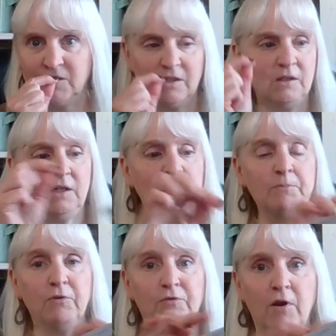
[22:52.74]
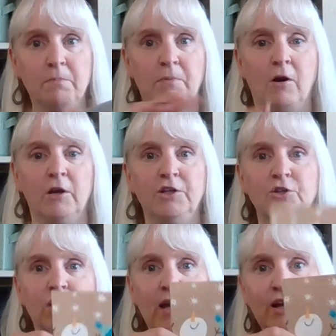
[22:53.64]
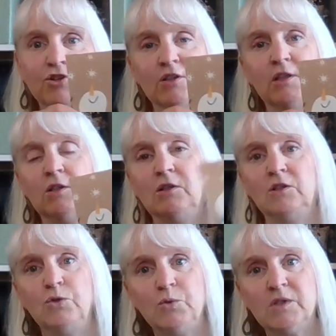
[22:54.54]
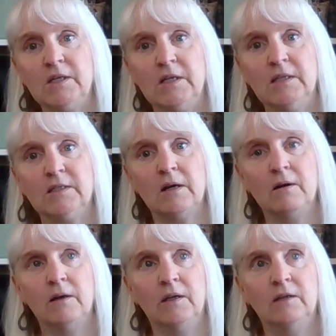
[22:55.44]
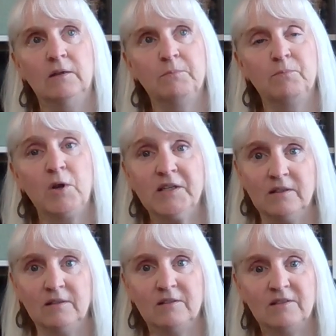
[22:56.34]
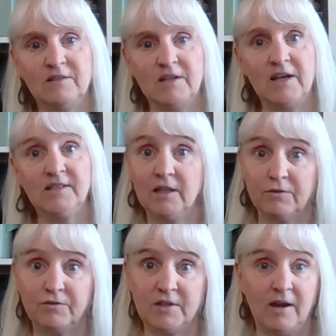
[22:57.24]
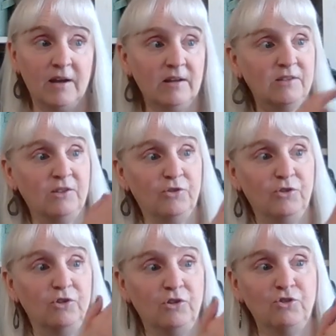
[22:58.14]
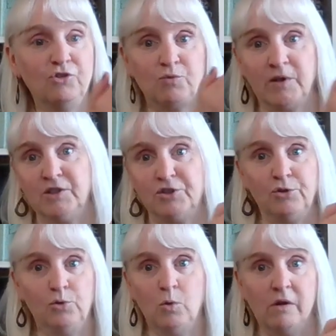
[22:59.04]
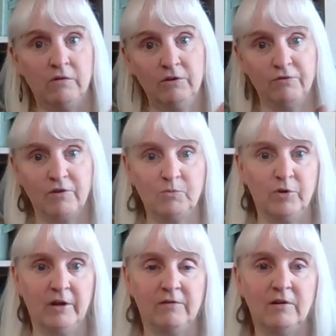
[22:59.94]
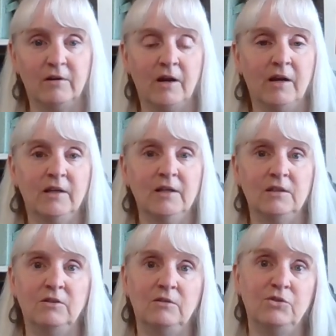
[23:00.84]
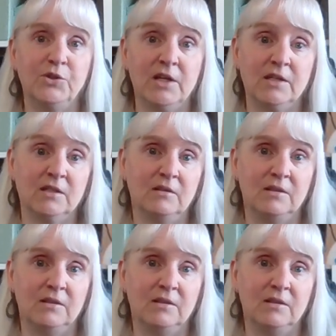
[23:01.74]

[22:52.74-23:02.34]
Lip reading: you keep the front part, and you can actually use these on presents as gift tags. You know, you just write to whoever and from whatever on it and use it as a